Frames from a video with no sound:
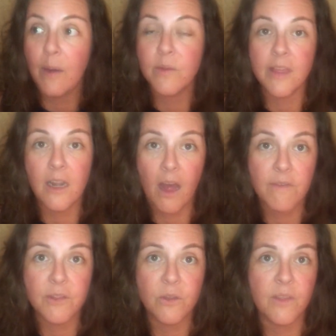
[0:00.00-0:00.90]
I was laid
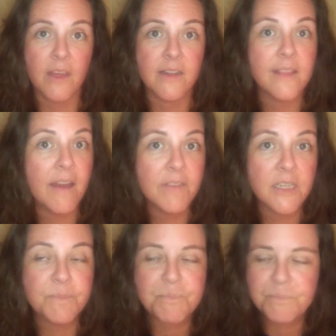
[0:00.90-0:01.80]
off in
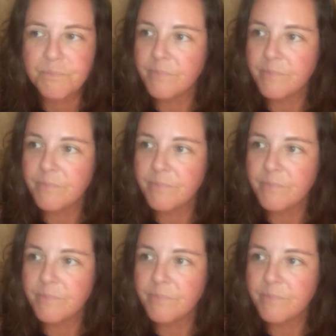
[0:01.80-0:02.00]
2011.